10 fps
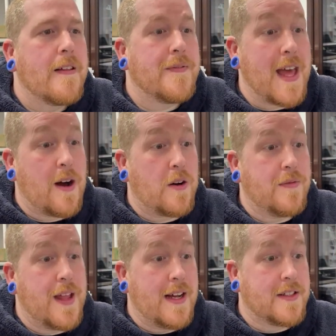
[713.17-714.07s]
They're
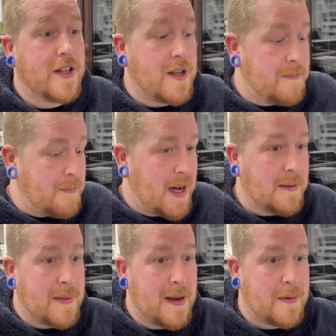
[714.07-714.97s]
on there, so you
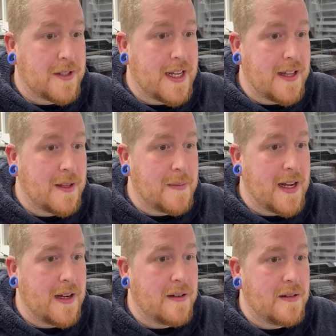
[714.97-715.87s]
might be able to get them
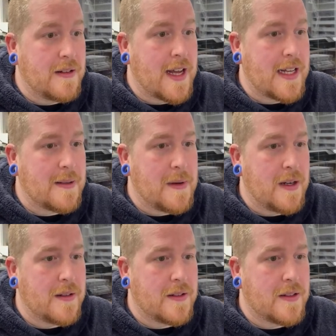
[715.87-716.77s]
now. Add
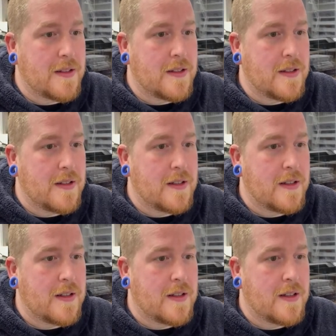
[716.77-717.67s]
emotes.
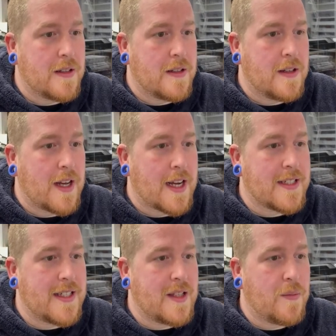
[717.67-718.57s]
I can
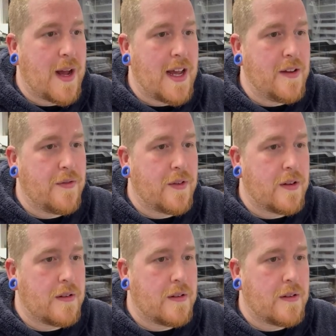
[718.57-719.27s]
see the wave.